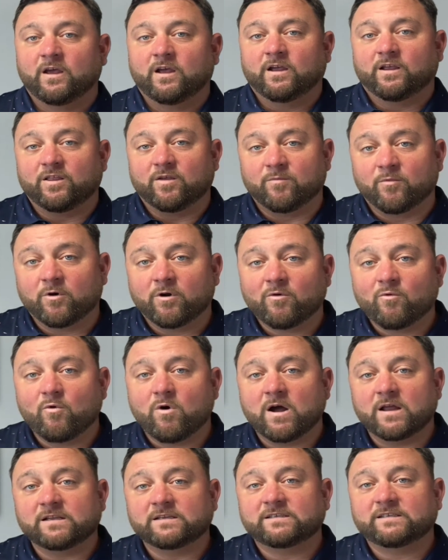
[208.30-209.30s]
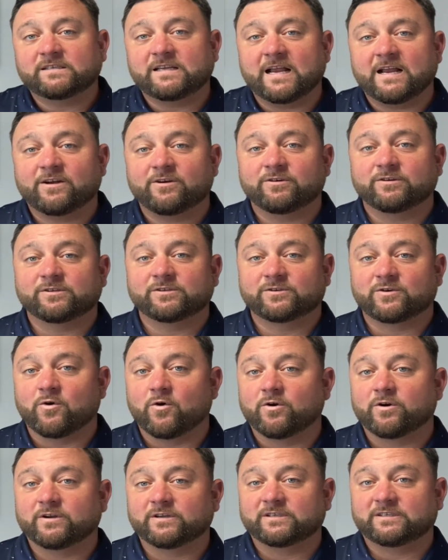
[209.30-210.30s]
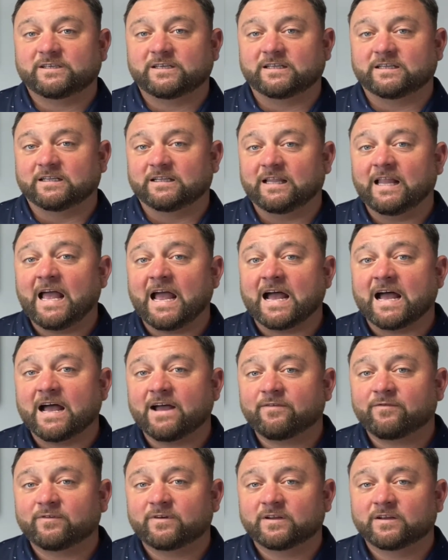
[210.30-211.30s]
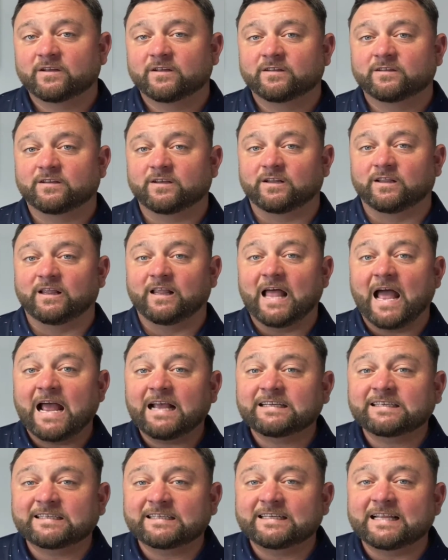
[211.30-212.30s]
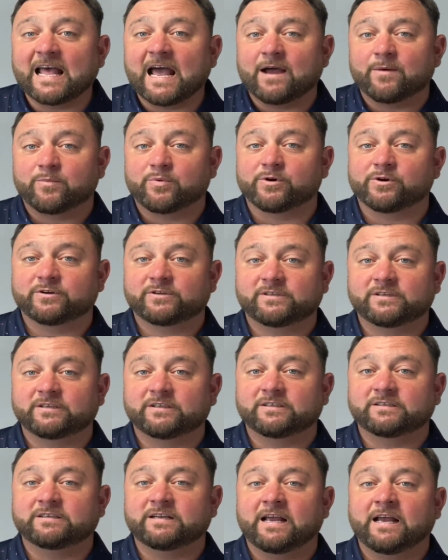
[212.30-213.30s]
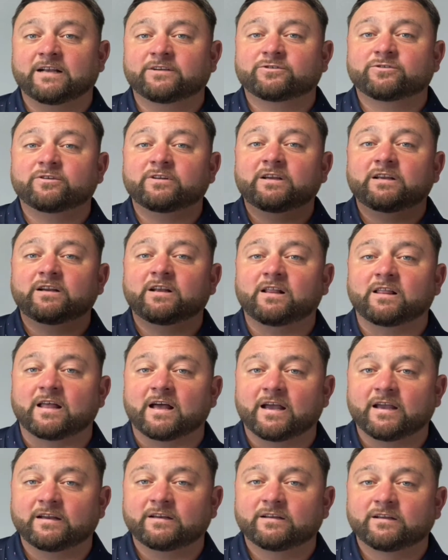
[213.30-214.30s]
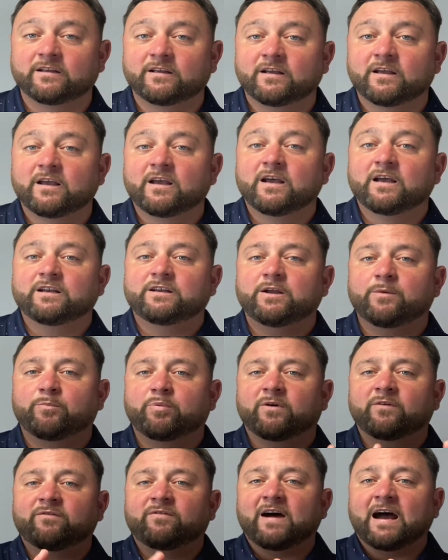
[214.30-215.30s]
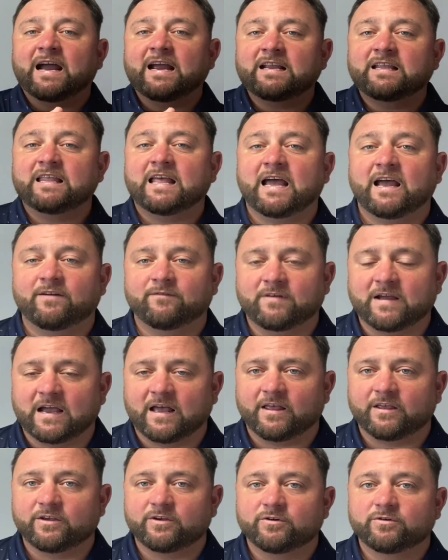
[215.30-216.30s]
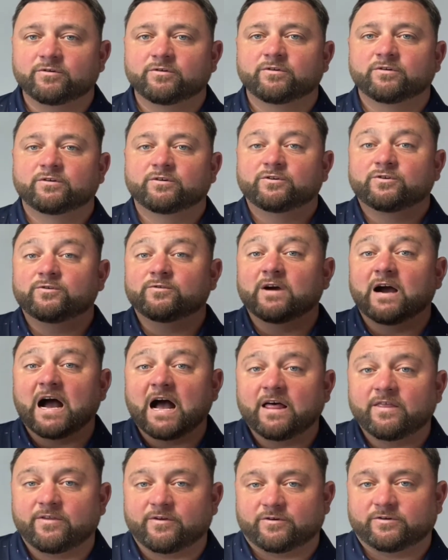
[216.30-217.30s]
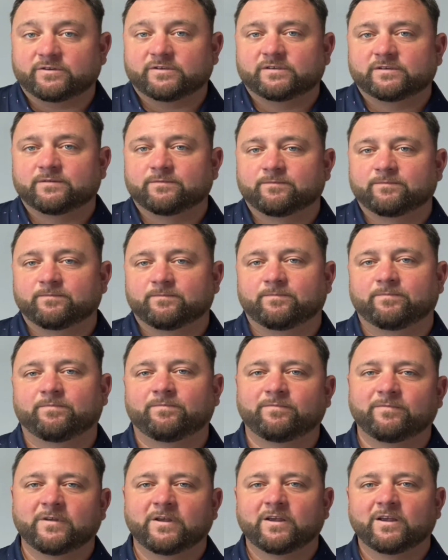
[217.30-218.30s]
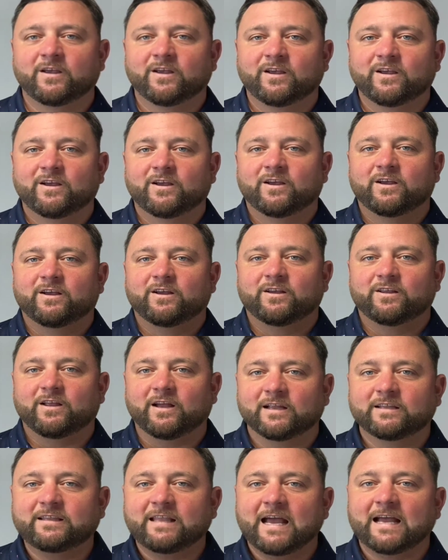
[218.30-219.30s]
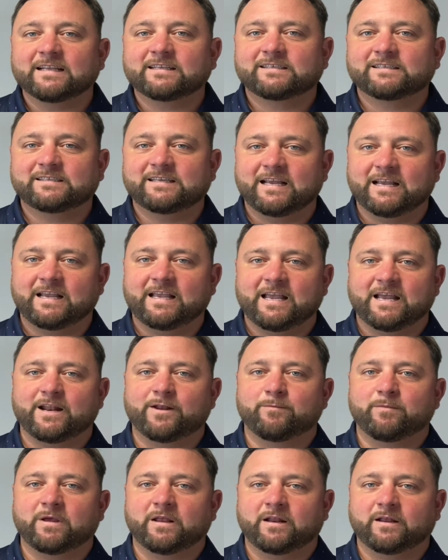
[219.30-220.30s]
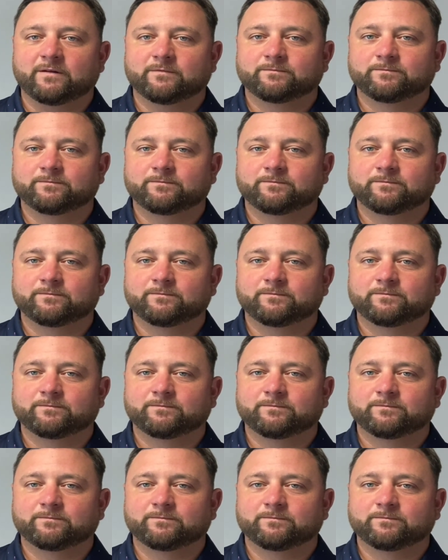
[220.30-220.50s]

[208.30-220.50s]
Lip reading: The more one's standard score is to the left, the less that person is naturally inclined to provide that value to others. Let that sink in a minute.